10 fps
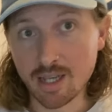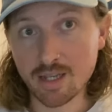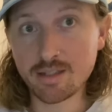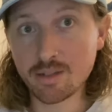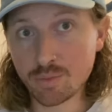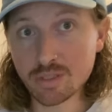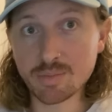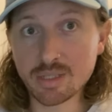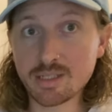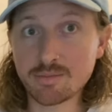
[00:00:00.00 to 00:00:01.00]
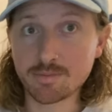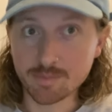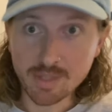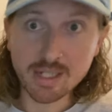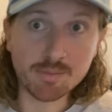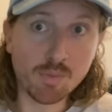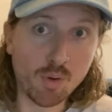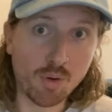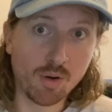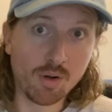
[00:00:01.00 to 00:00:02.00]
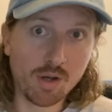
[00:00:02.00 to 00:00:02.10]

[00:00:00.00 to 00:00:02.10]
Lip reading: and there will be many more.